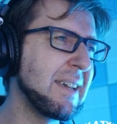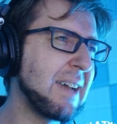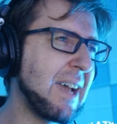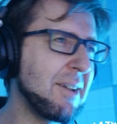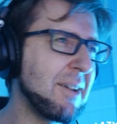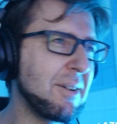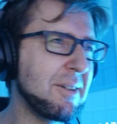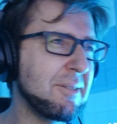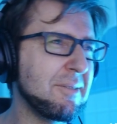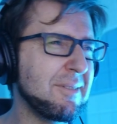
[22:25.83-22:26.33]

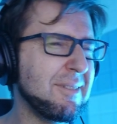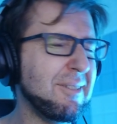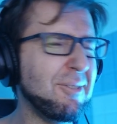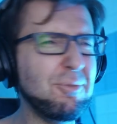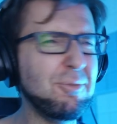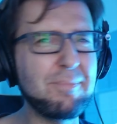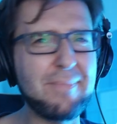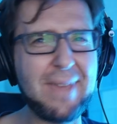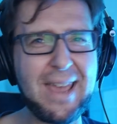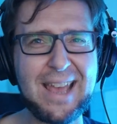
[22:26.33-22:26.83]
I, I,
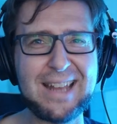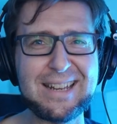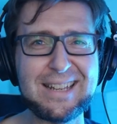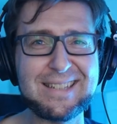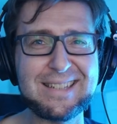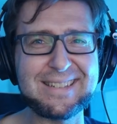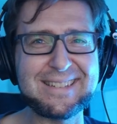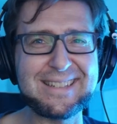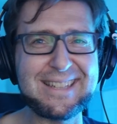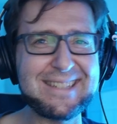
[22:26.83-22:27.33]
oh man,
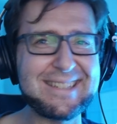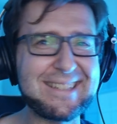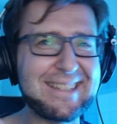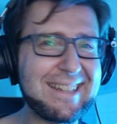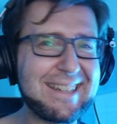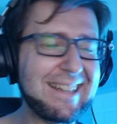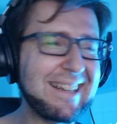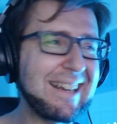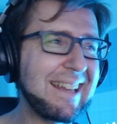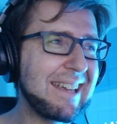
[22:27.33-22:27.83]
this is this is
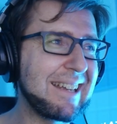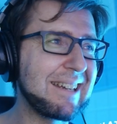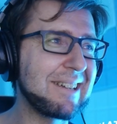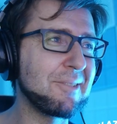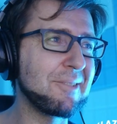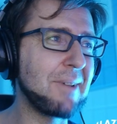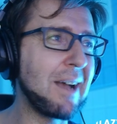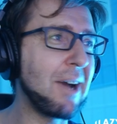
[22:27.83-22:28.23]
getting like